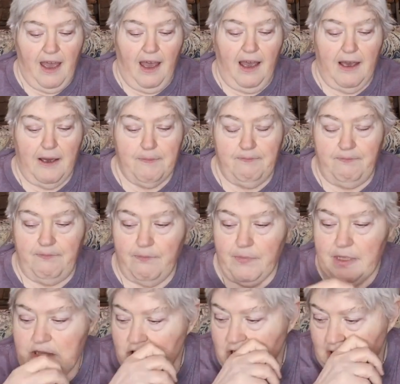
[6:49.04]
Um,
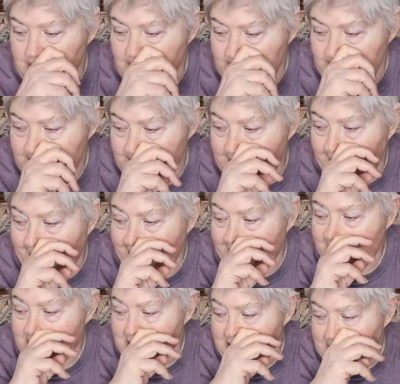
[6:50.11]
but she is uh,
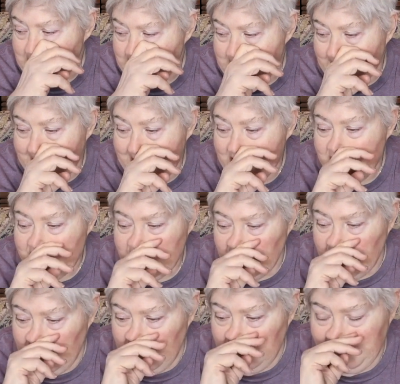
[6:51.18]
she has done a
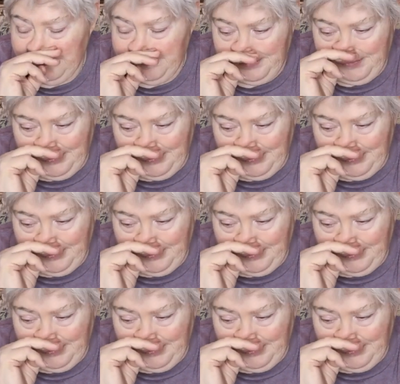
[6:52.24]
shawl.